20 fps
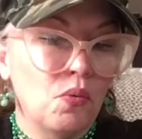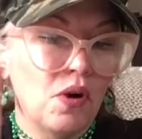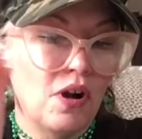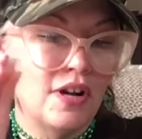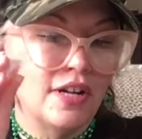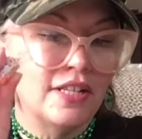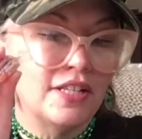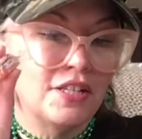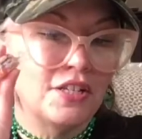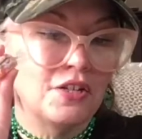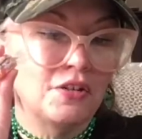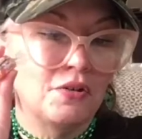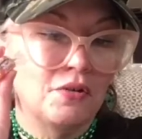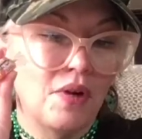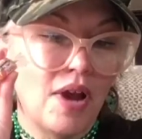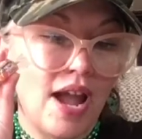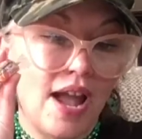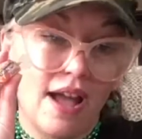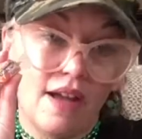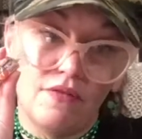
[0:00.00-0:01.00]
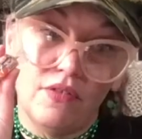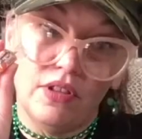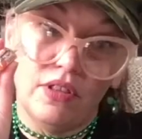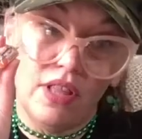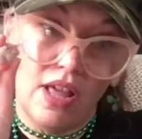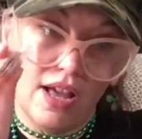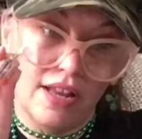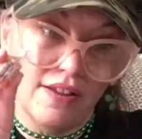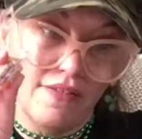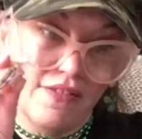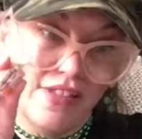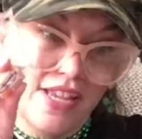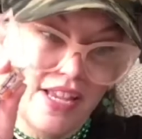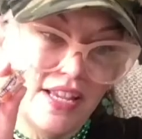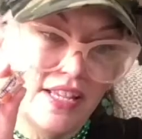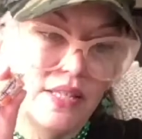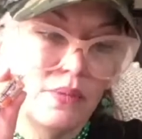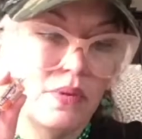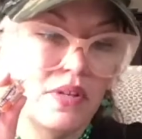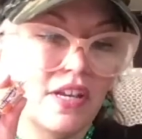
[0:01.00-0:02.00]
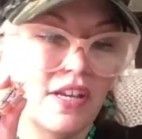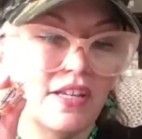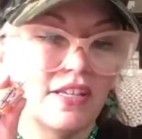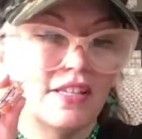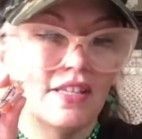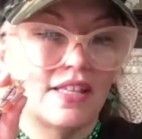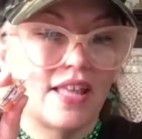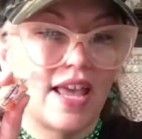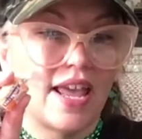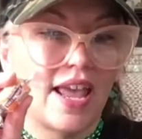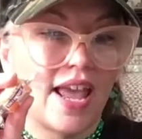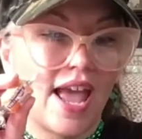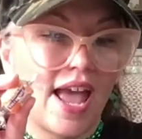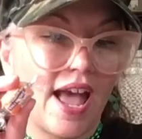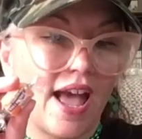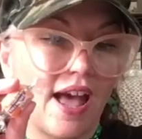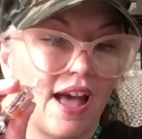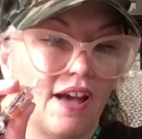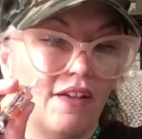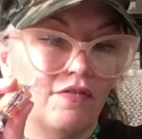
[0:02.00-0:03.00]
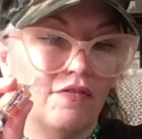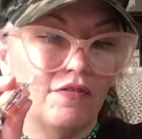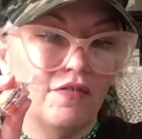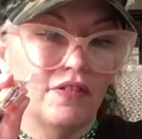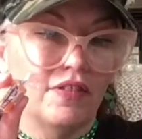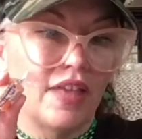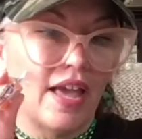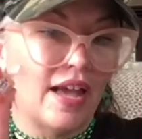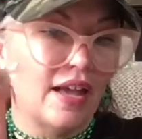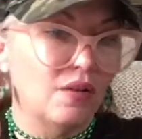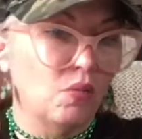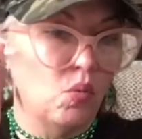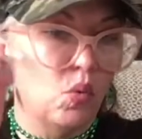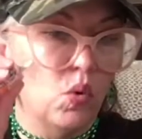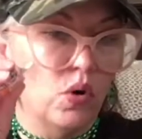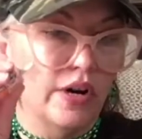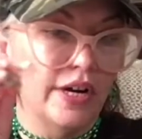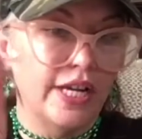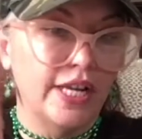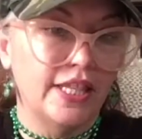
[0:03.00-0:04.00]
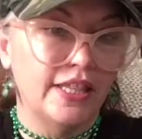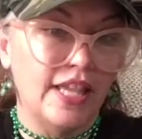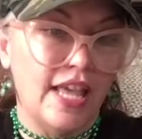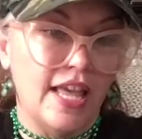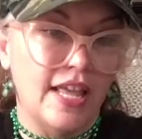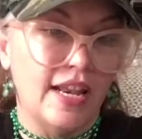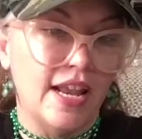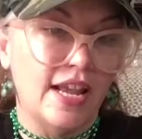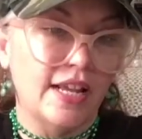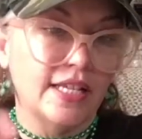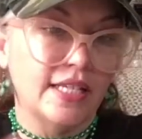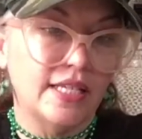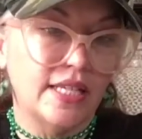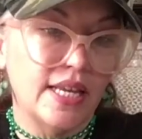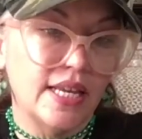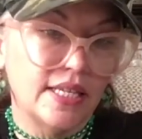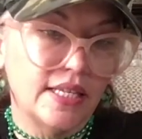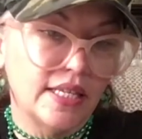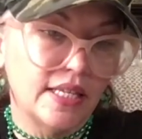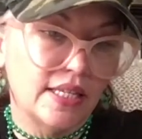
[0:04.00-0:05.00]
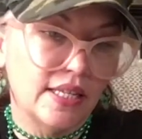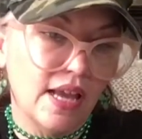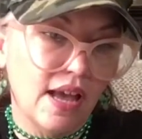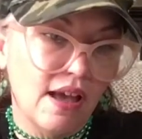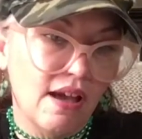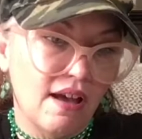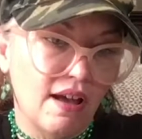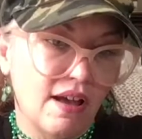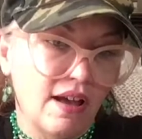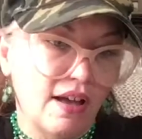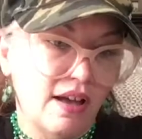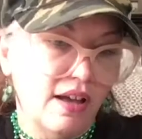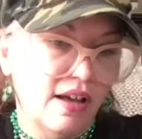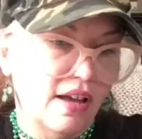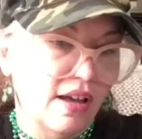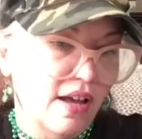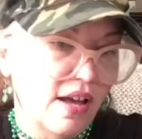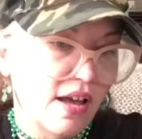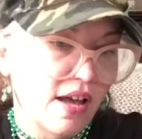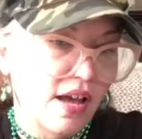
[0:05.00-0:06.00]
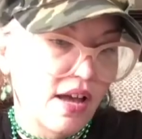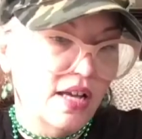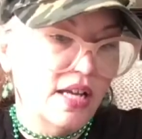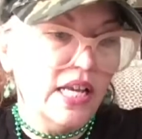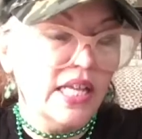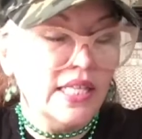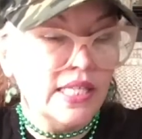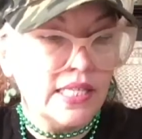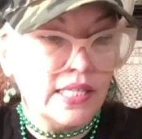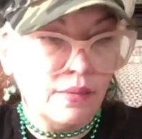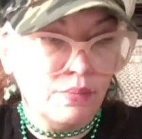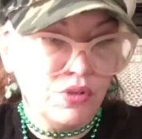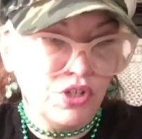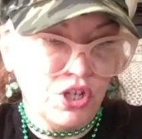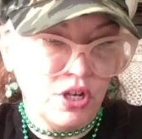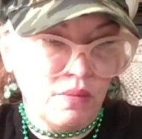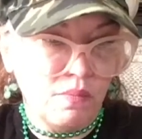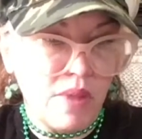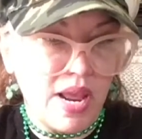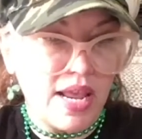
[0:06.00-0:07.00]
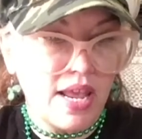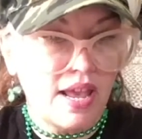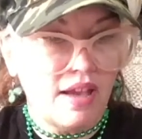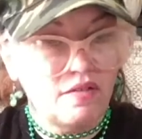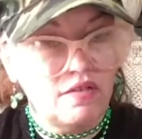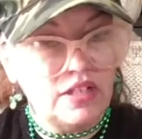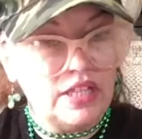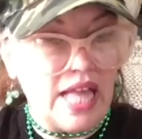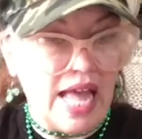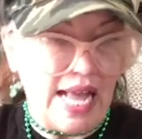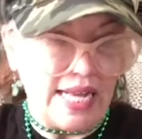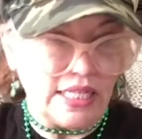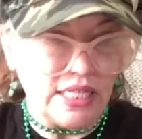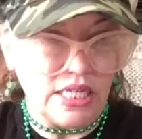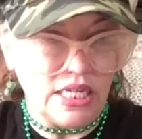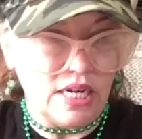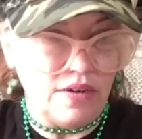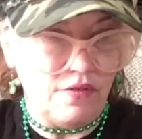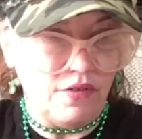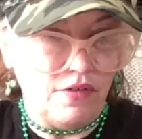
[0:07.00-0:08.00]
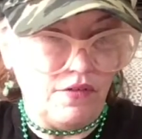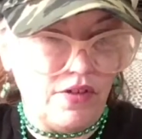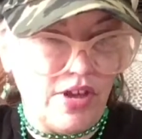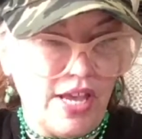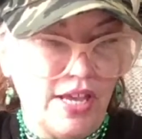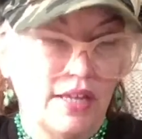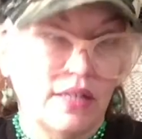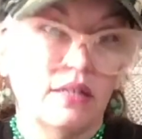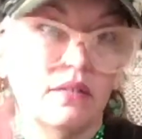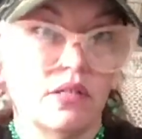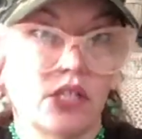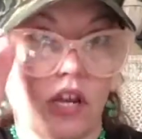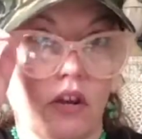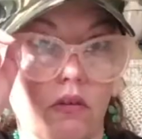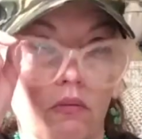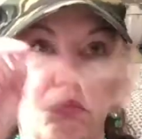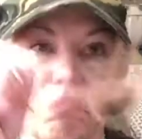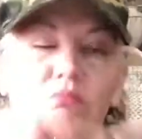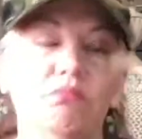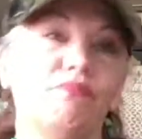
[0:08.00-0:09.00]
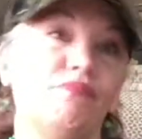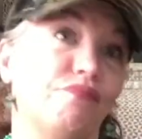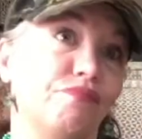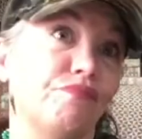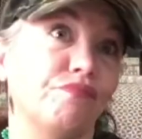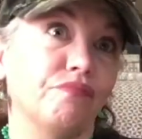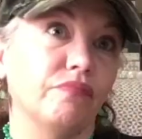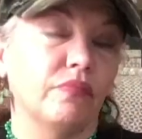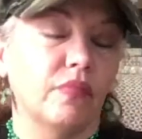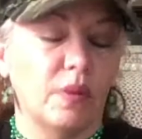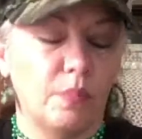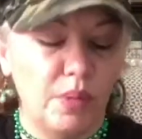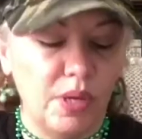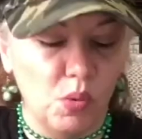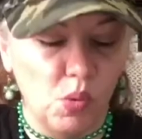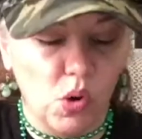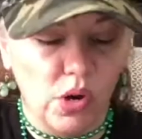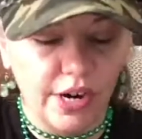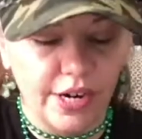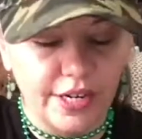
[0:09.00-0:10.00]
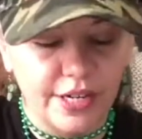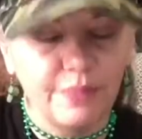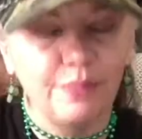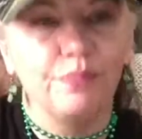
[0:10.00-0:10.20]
want to have a lot of these because they have that warning that excess uh, consumption may have a laxative effect. So be warned.